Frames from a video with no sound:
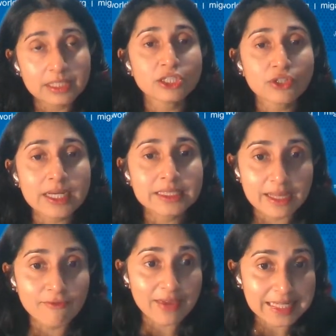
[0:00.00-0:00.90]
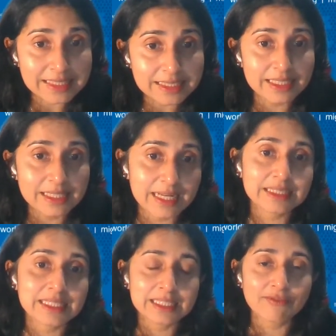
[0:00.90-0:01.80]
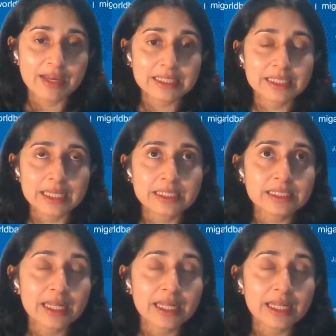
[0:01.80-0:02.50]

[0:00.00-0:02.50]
constraints they face in accessing vaccines